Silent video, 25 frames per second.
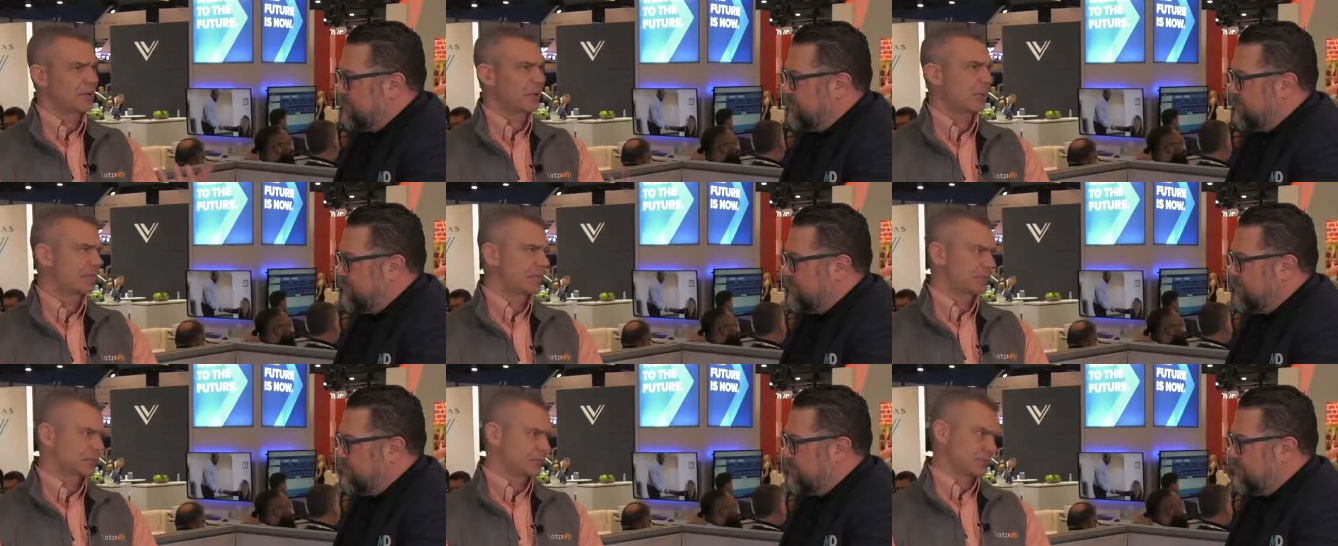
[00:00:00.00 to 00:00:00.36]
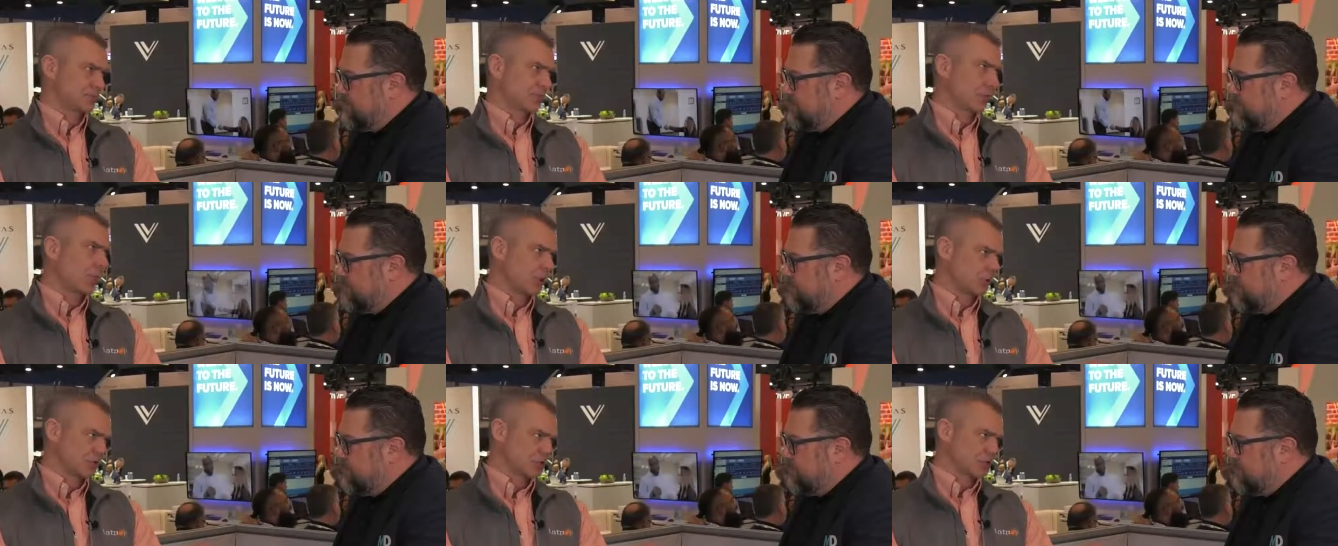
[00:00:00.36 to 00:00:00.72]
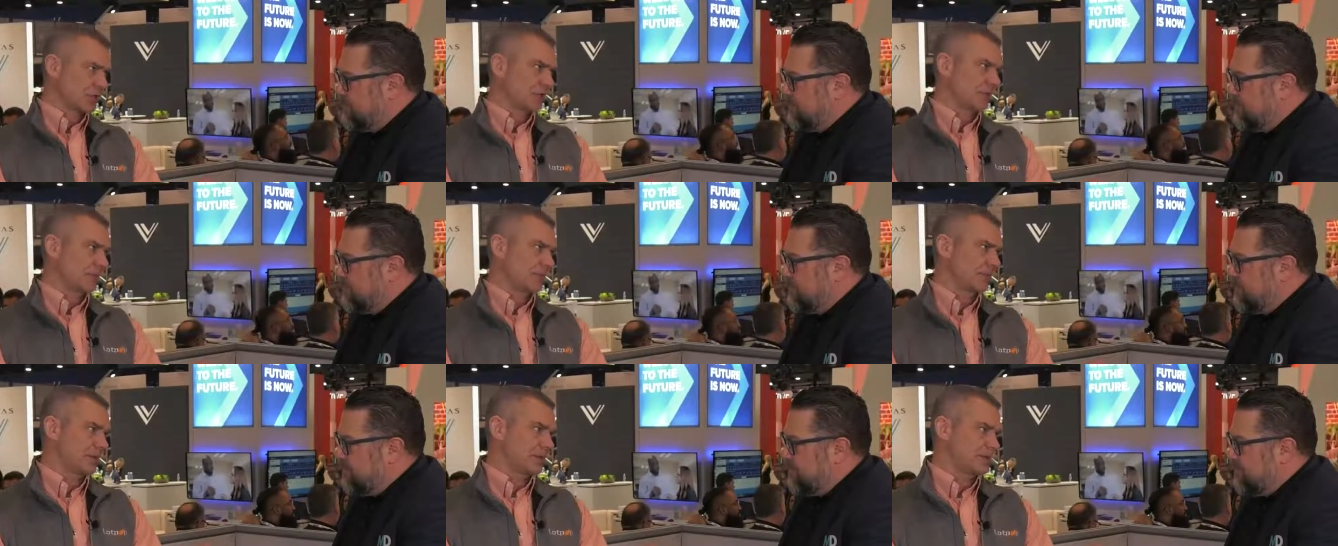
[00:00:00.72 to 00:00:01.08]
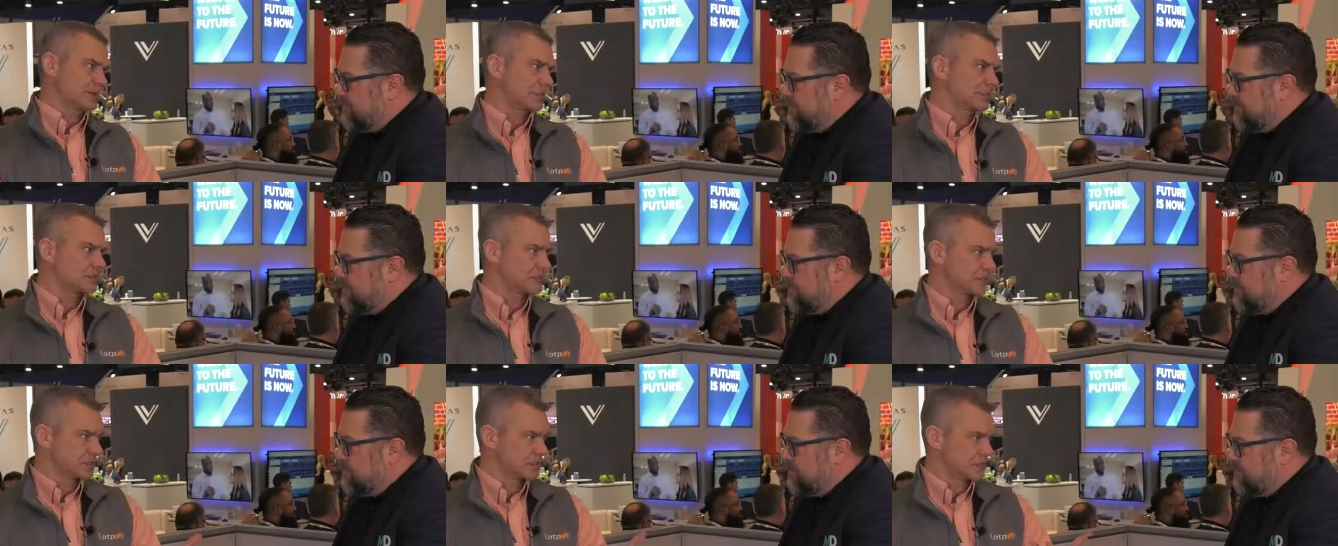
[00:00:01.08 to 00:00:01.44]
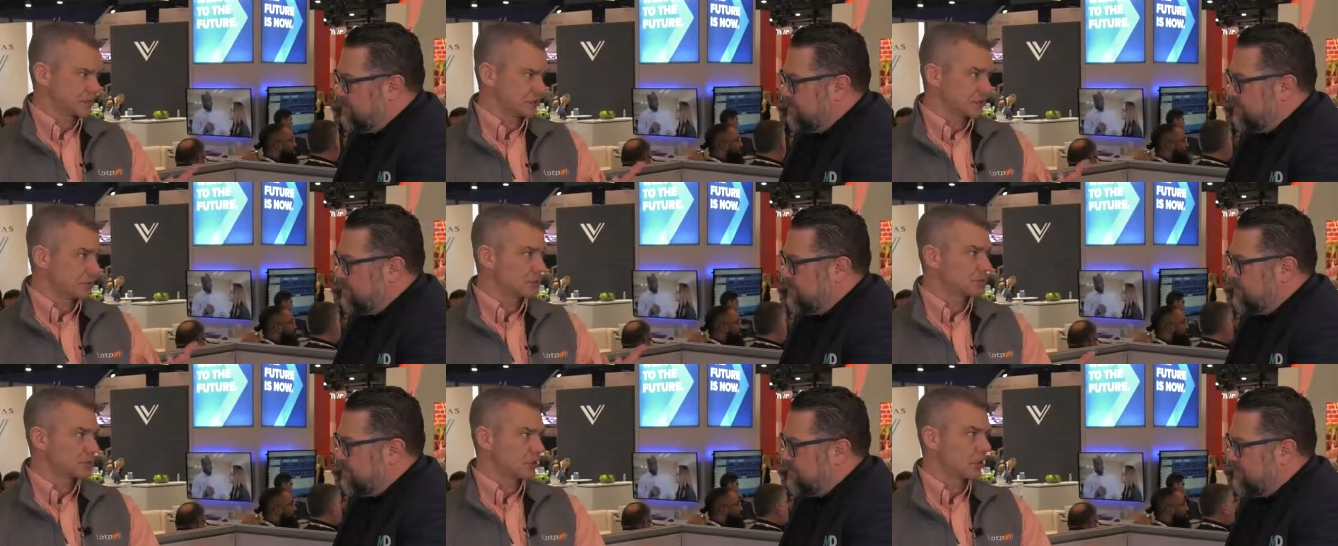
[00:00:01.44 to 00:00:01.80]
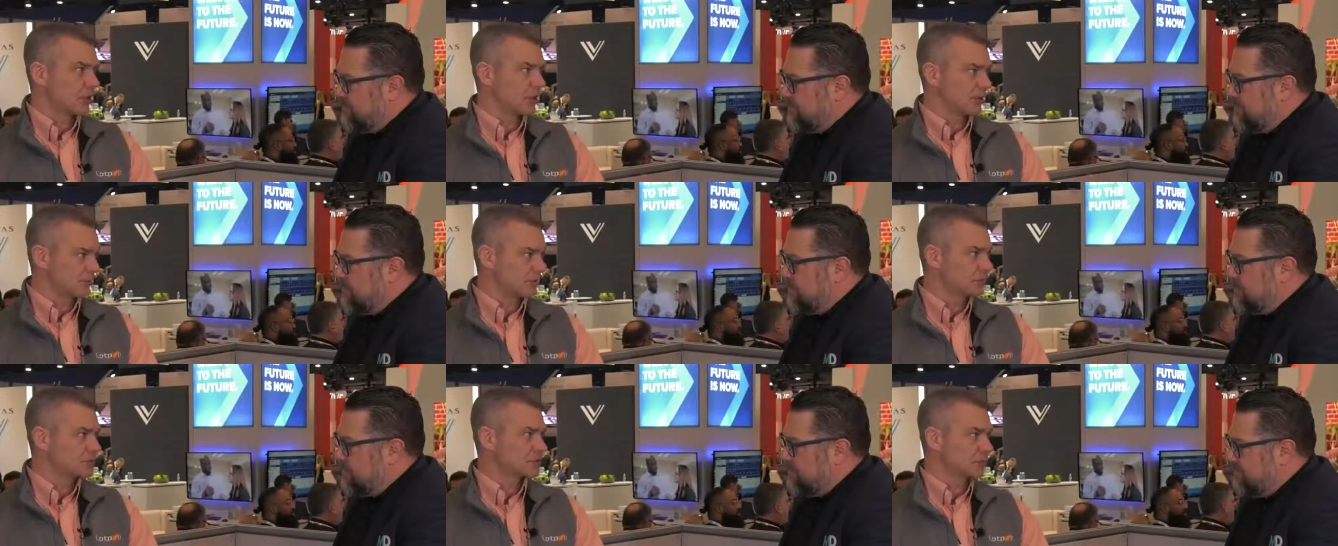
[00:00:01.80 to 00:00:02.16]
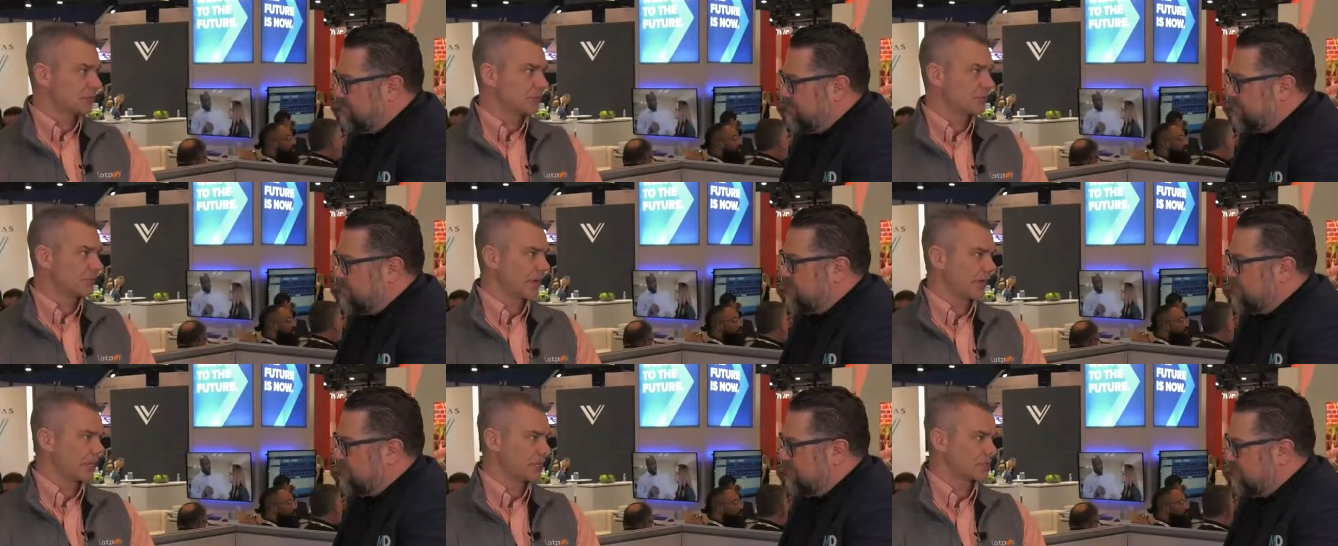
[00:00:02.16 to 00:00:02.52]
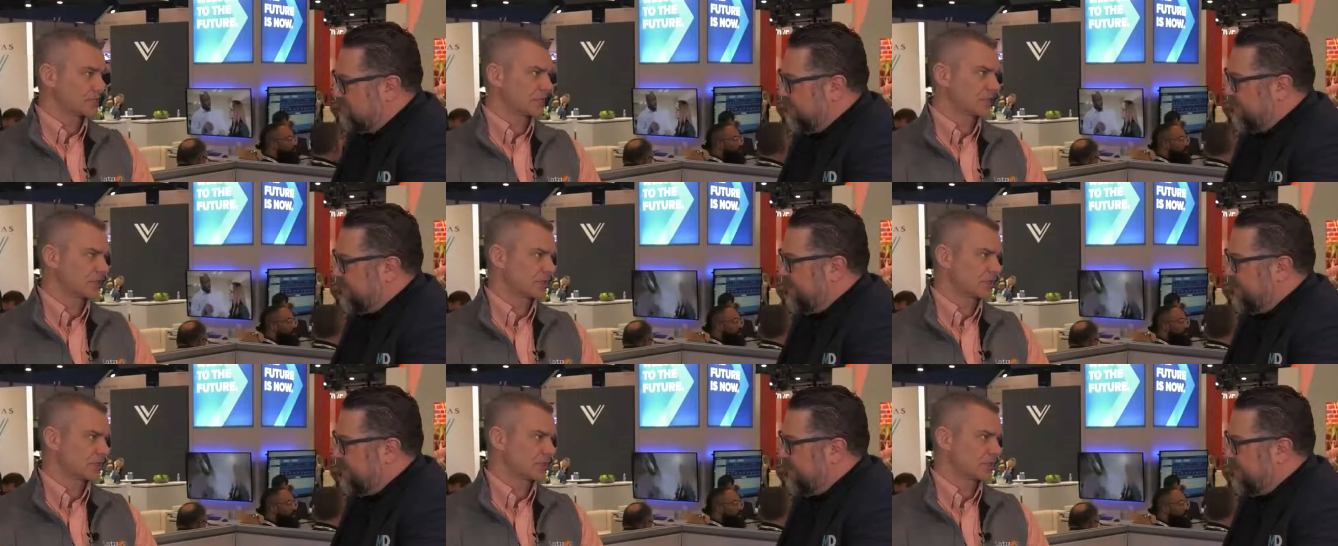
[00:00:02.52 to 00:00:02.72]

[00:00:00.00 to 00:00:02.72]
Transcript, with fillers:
Speaker 1: but our biggest portion of the business is used car inventory management.